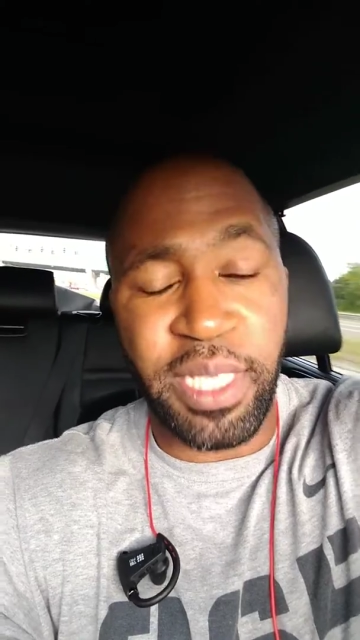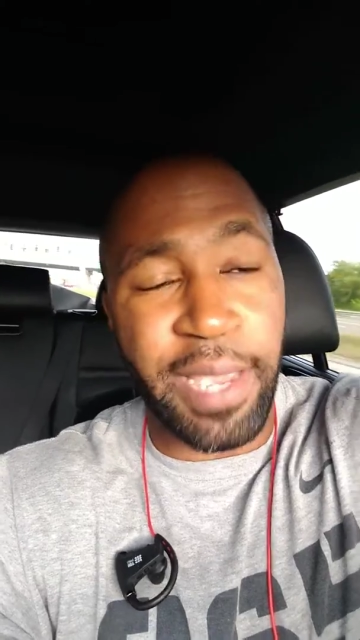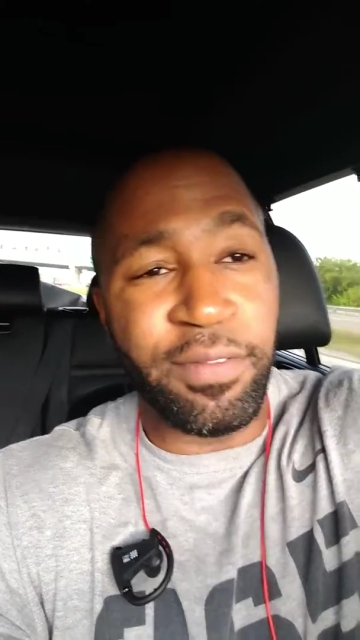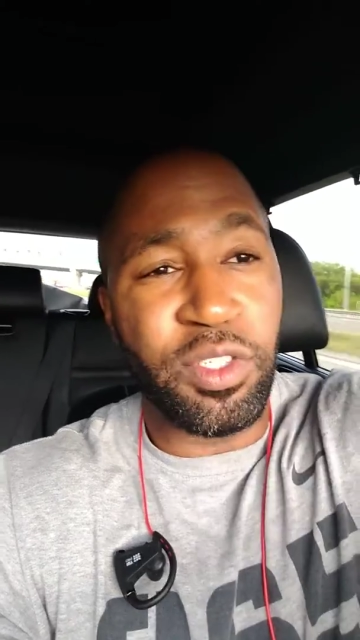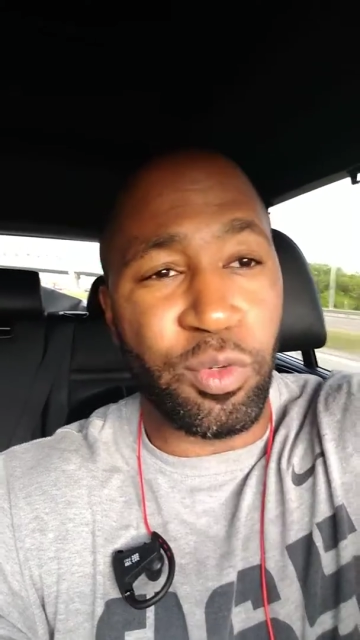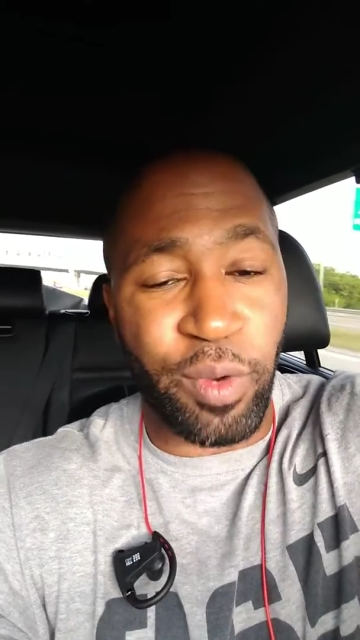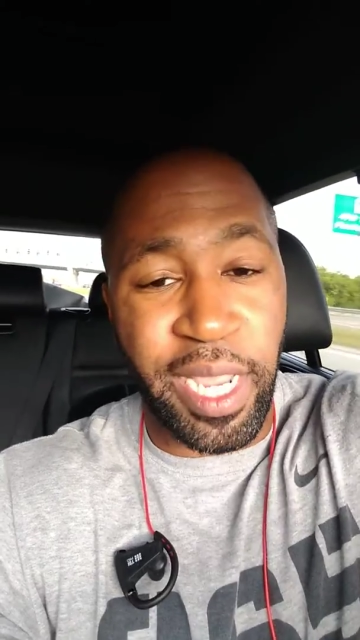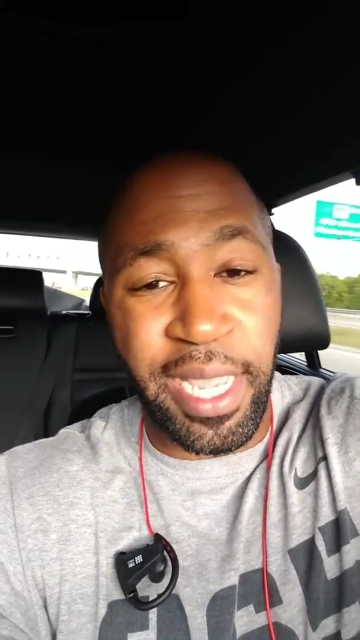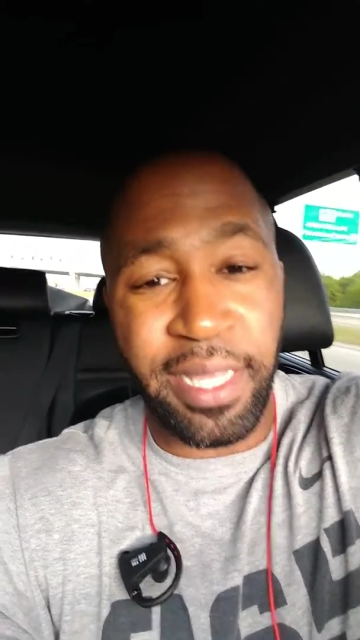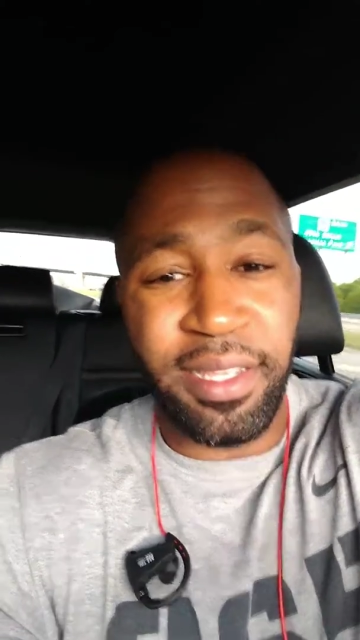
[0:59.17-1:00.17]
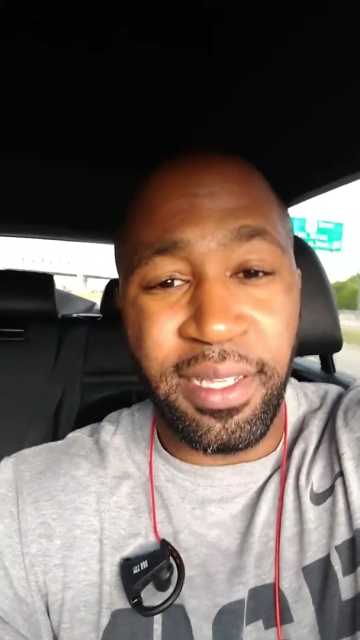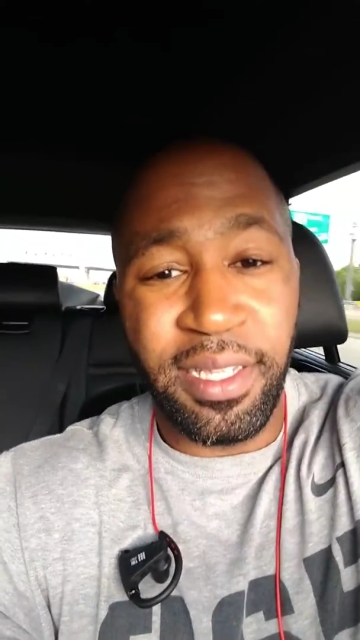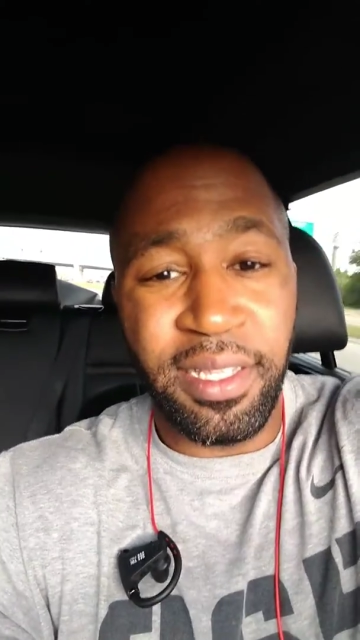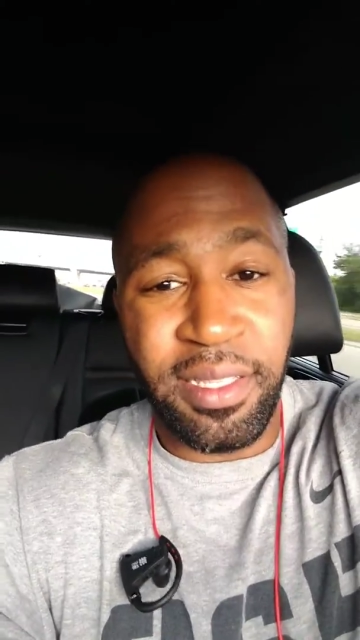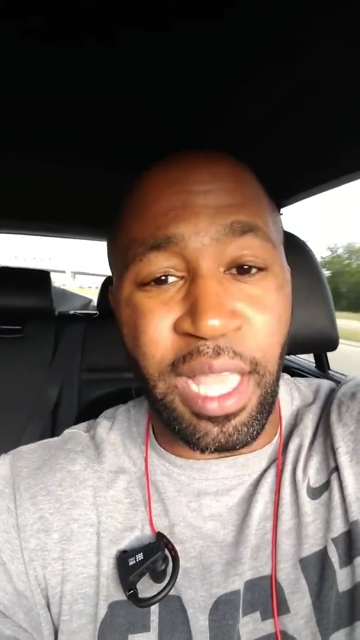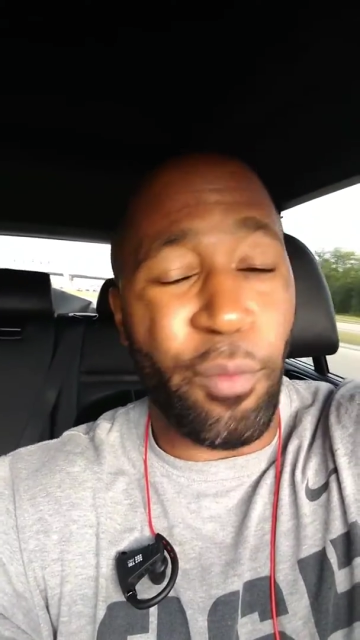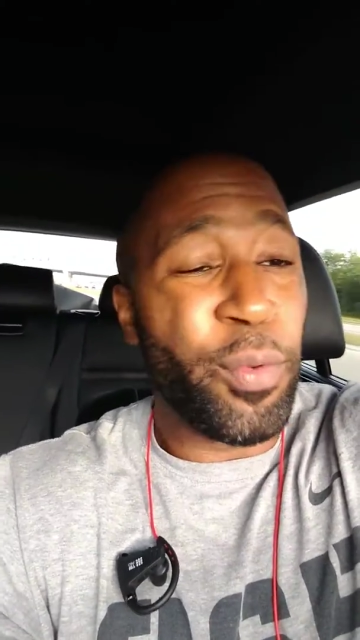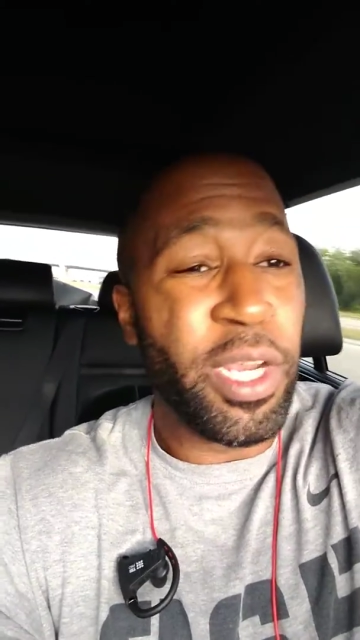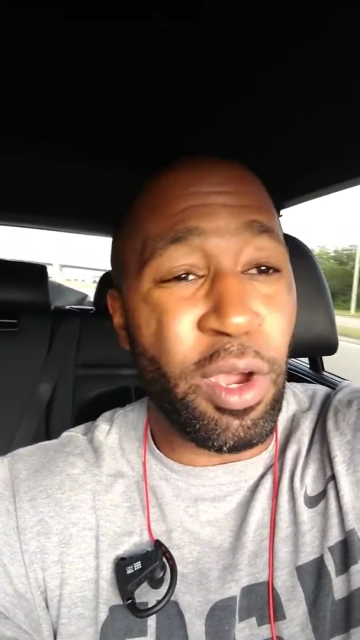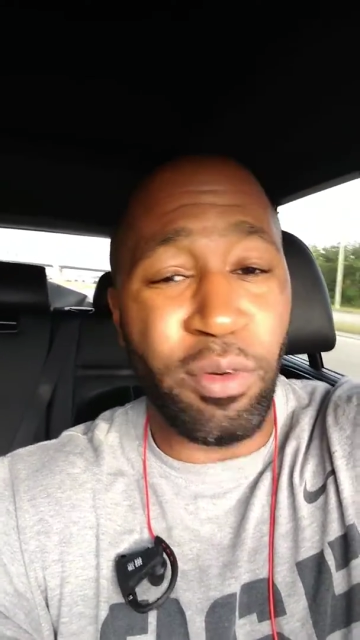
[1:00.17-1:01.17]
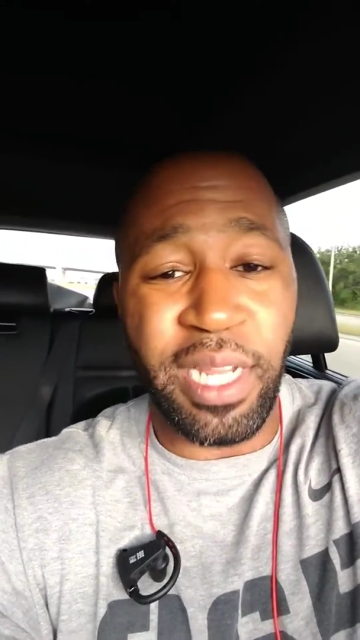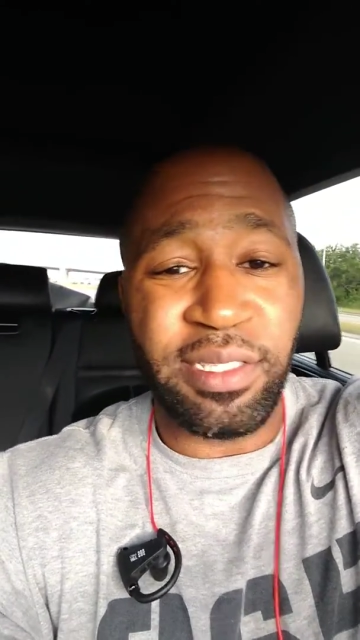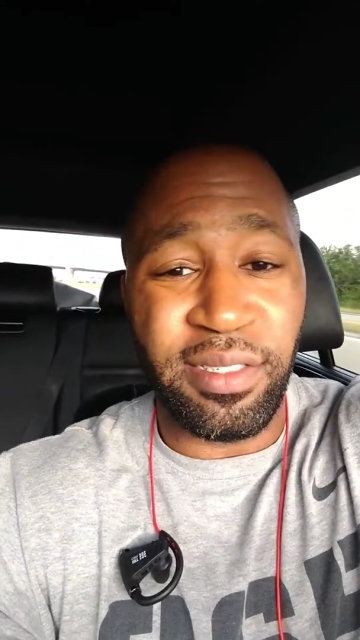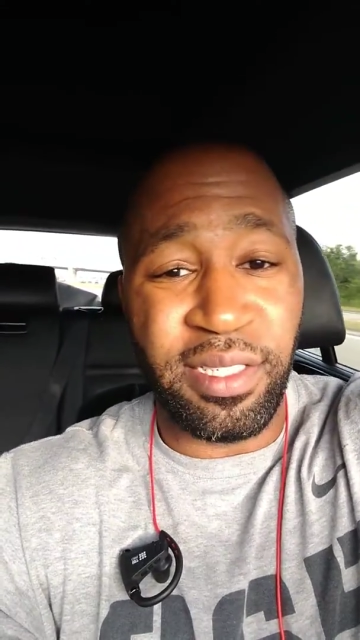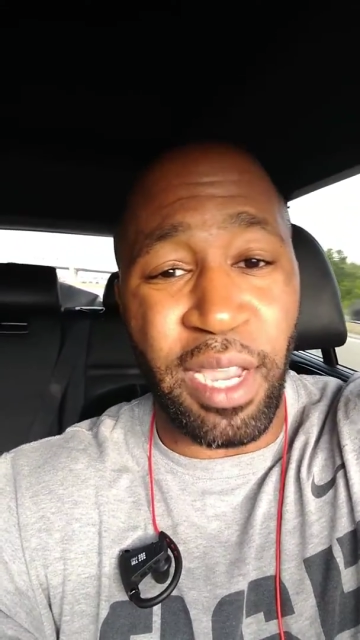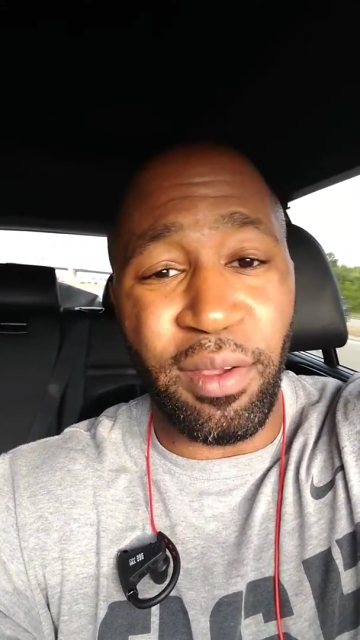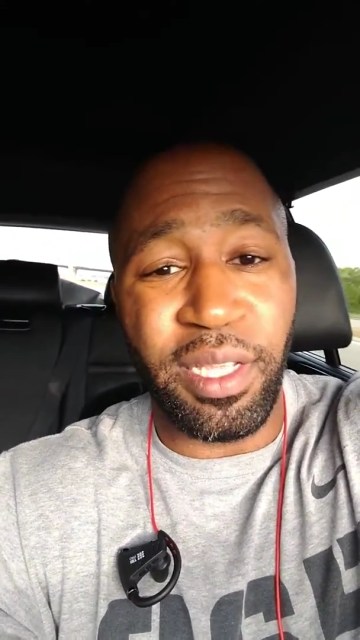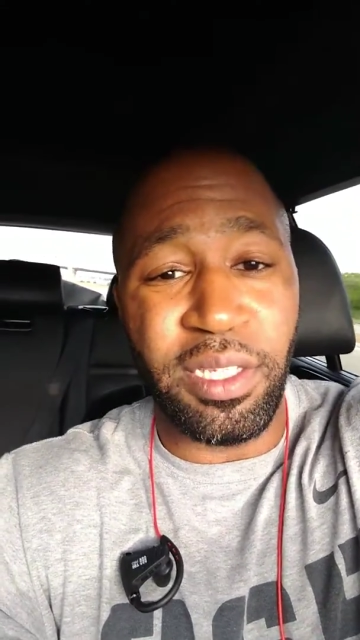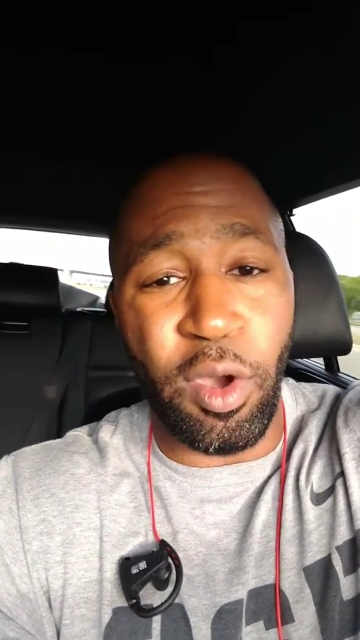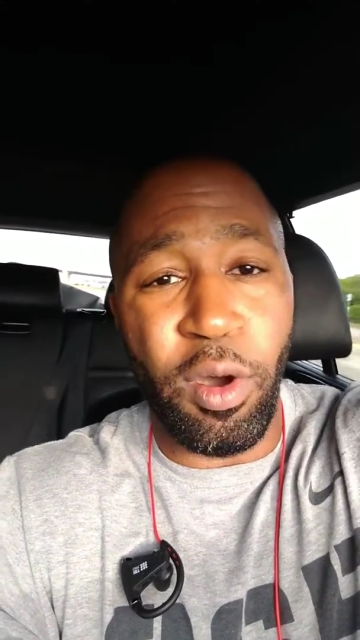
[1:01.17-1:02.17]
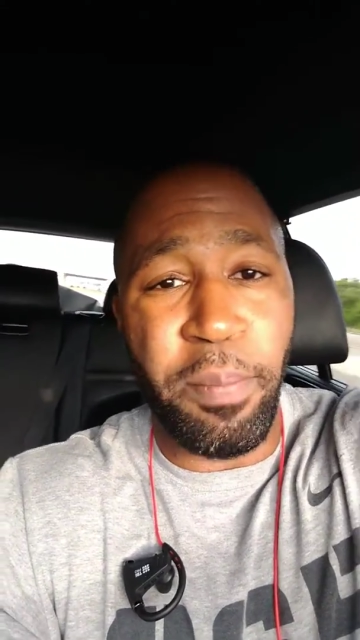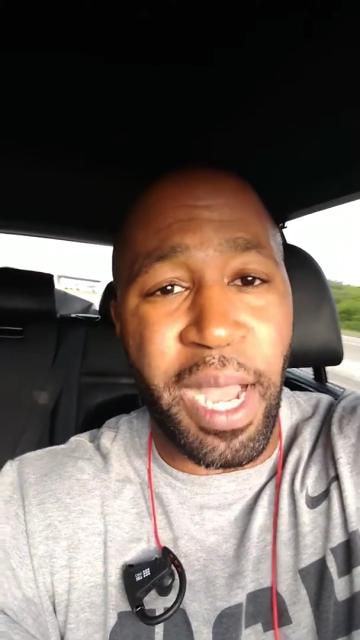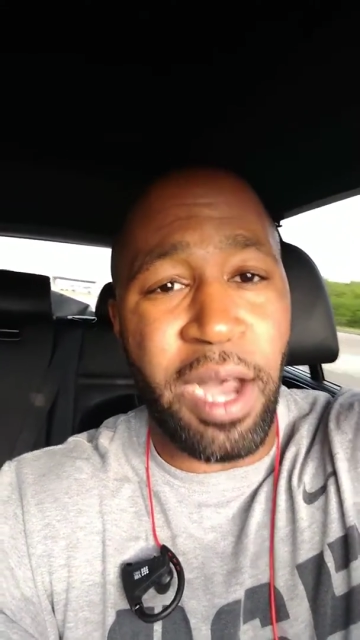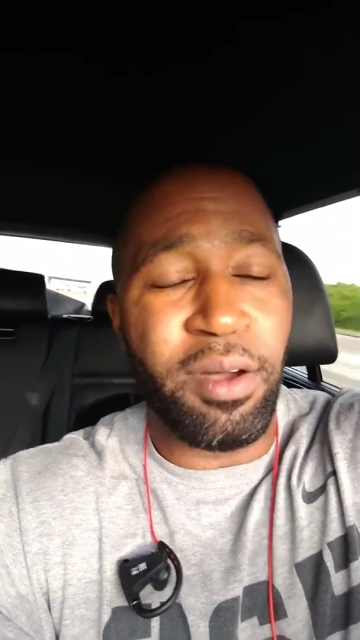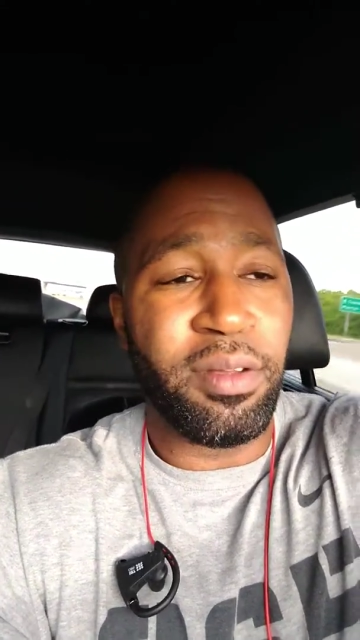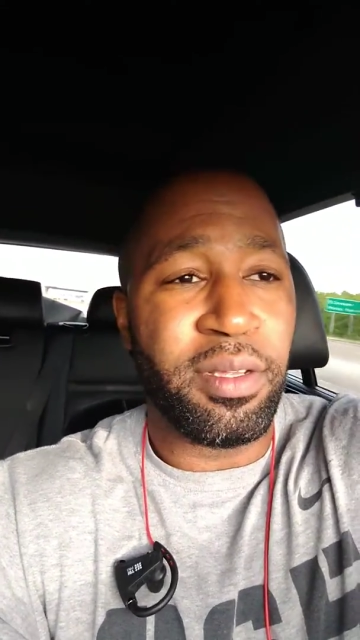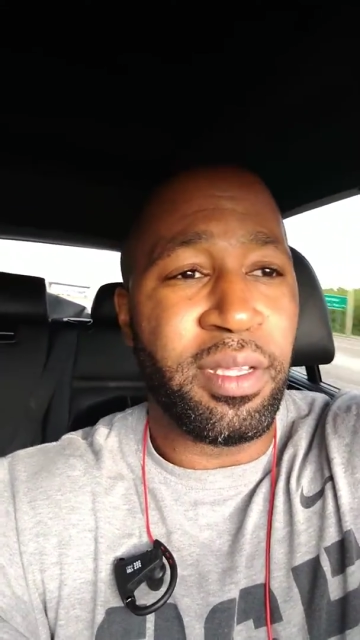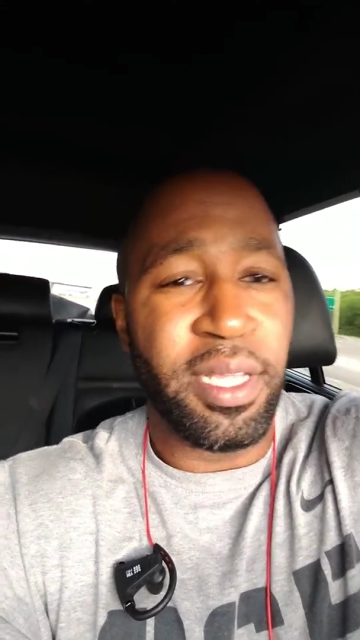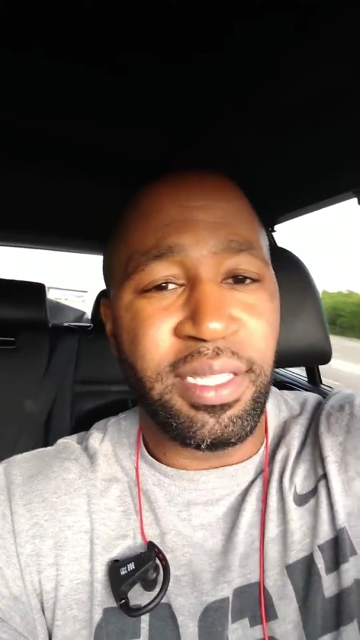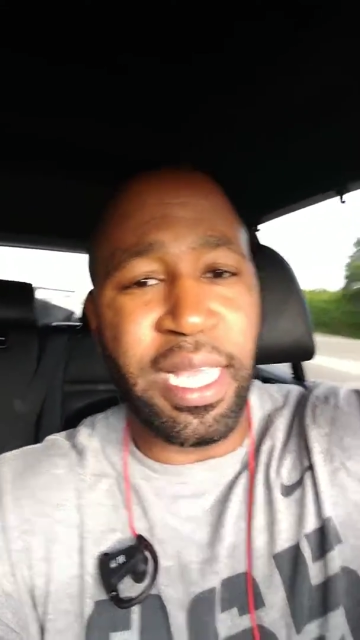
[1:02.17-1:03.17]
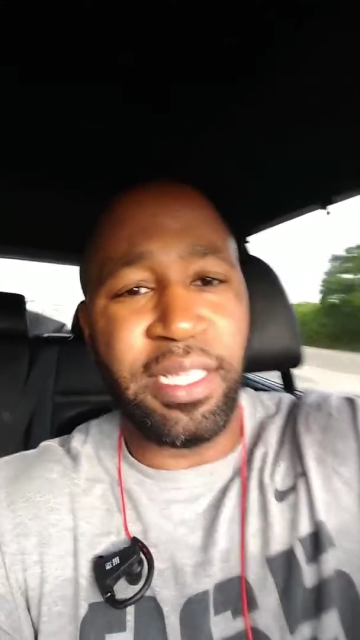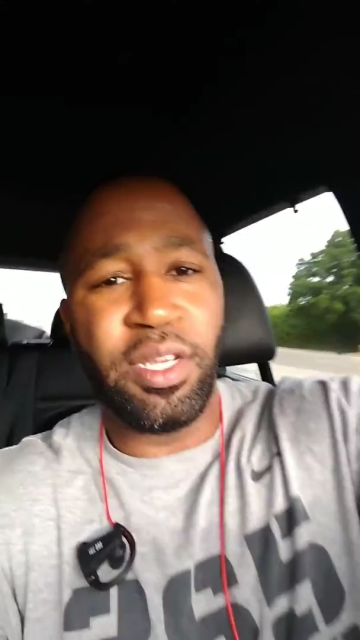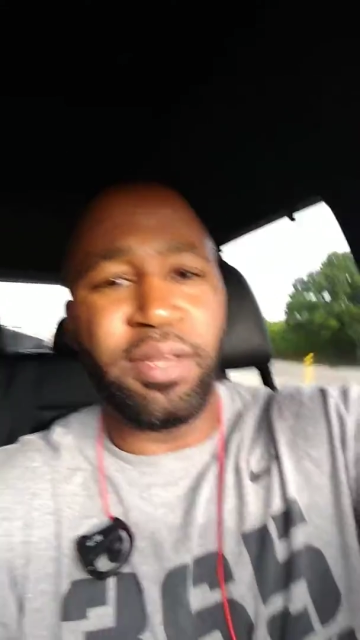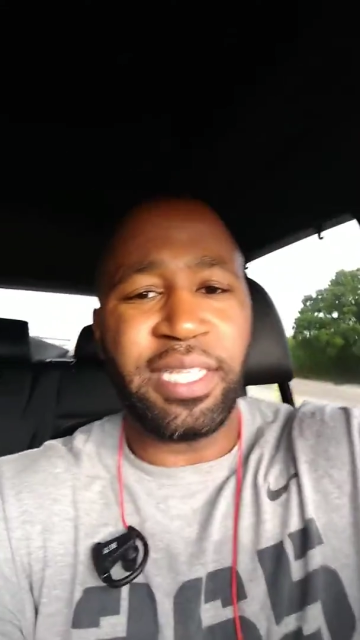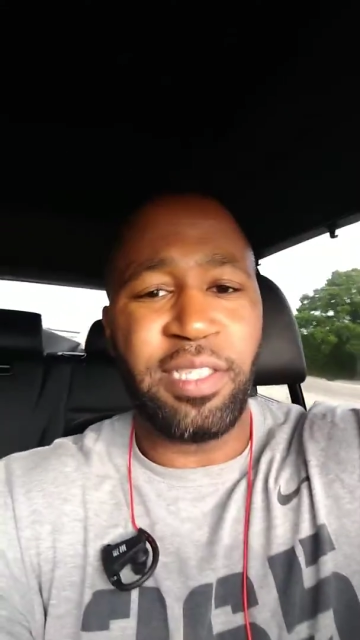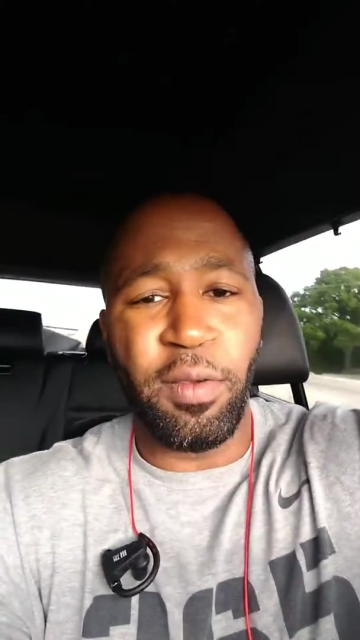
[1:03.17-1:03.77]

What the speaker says: Kevin Durant that we don't necessarily know about? That, you know, that's a